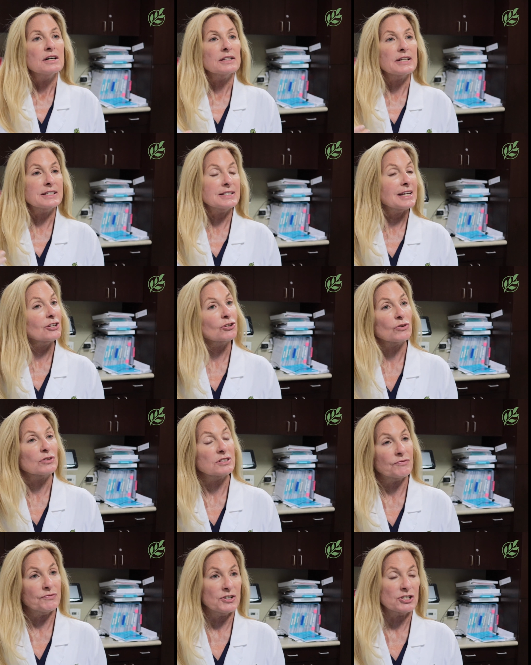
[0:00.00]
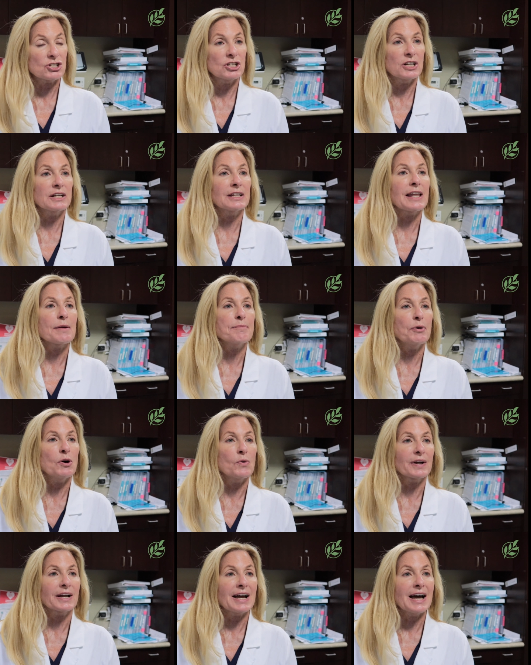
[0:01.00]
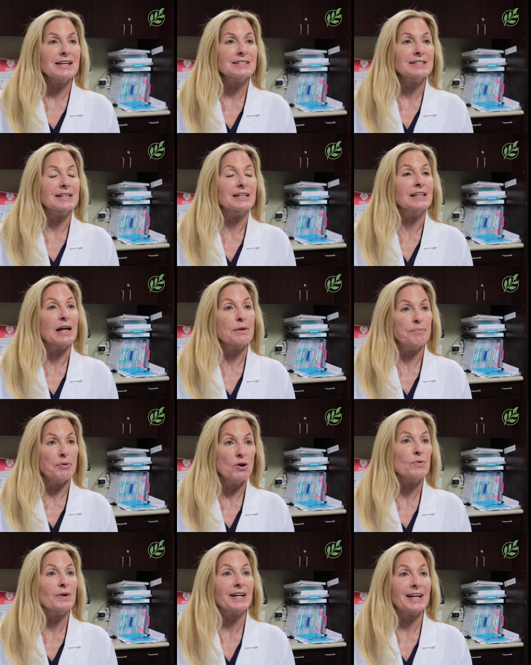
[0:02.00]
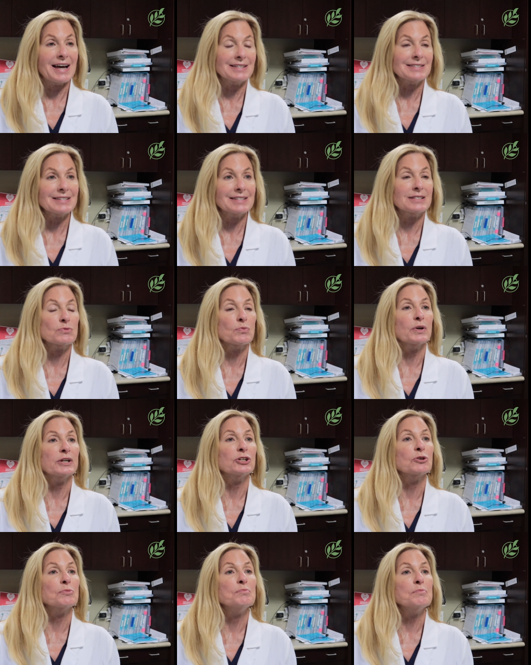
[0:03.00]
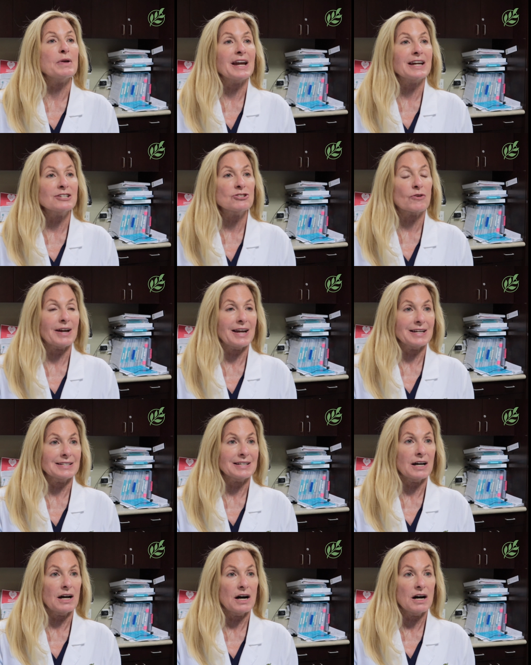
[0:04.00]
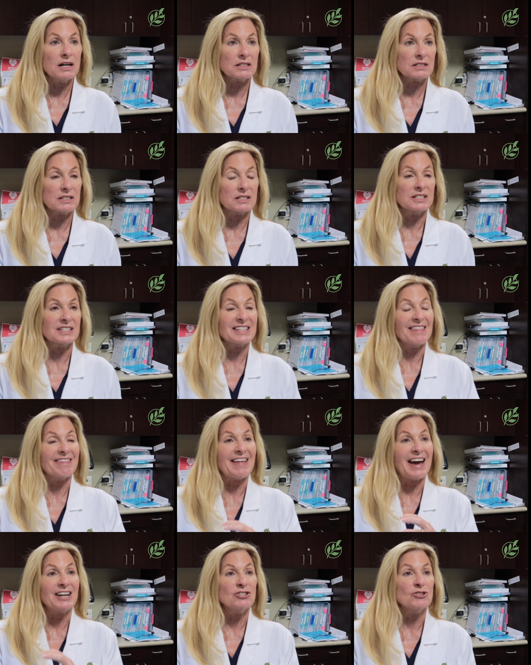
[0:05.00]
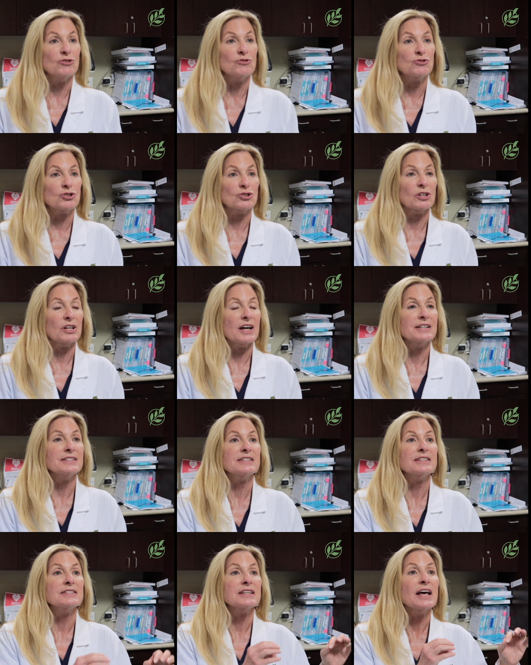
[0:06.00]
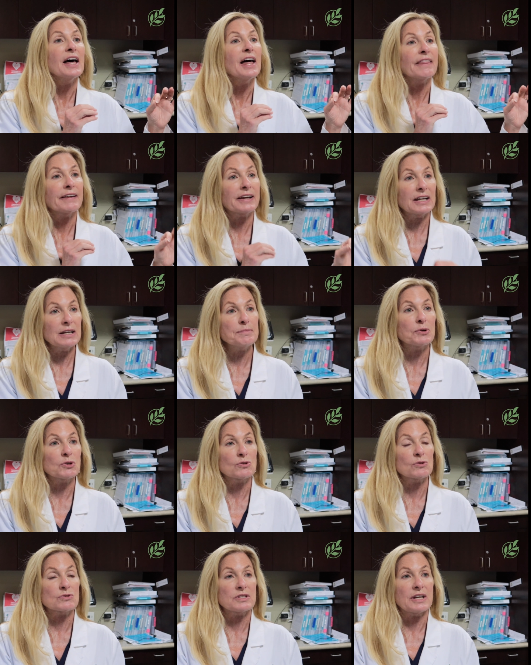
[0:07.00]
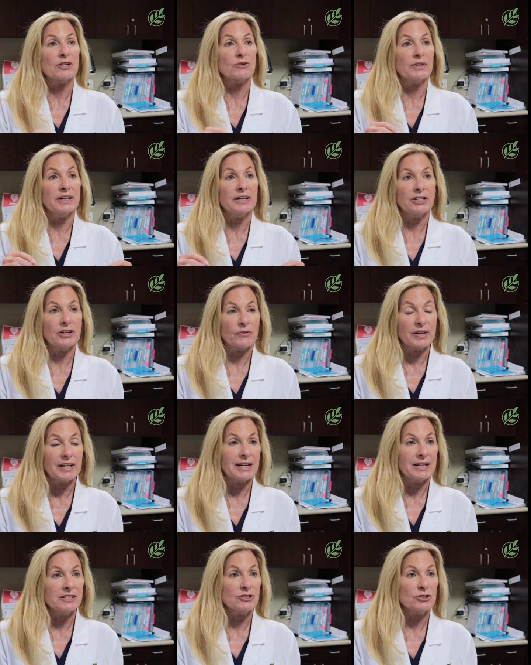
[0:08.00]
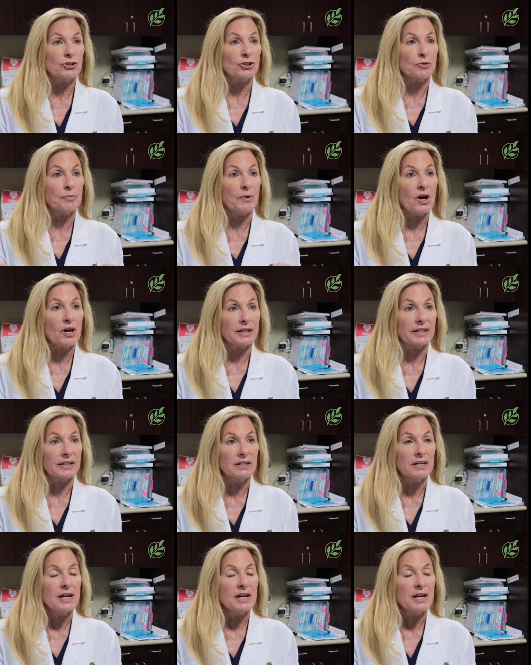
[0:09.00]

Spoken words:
Let's say you're deficient in lipoic acid. Lipoic acid is one of your major antioxidants, and that neutralizes the chemicals that are into your body.